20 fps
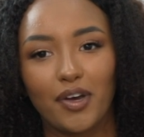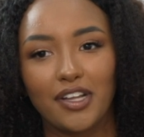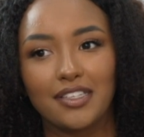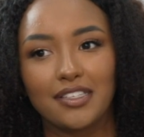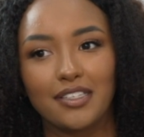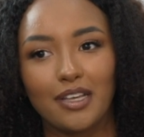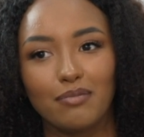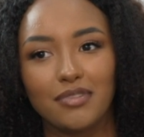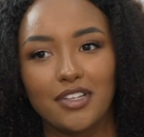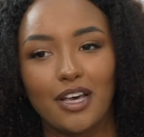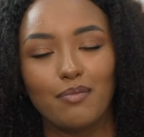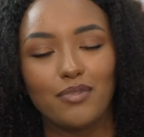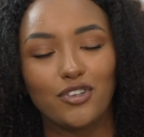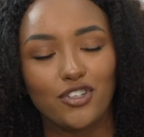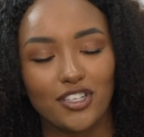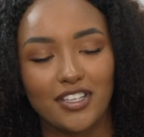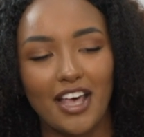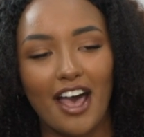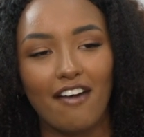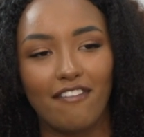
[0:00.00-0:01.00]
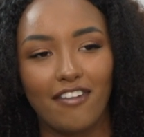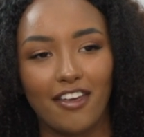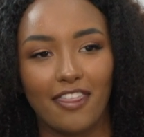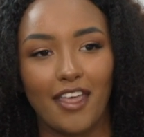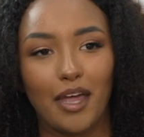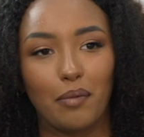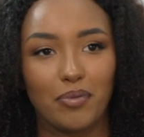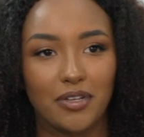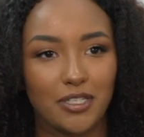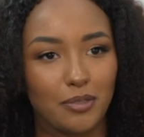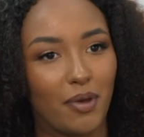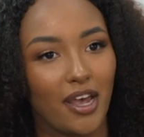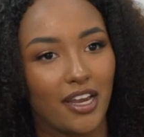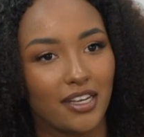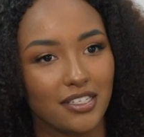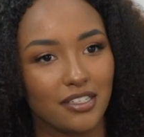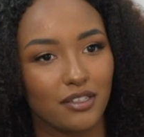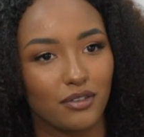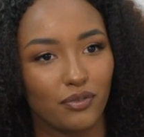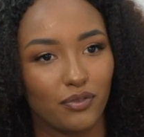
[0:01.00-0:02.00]
but sometimes just having that
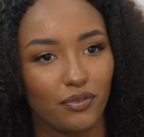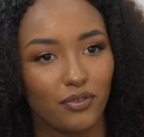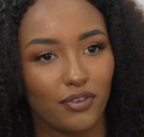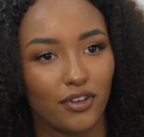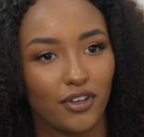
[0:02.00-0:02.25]
perspective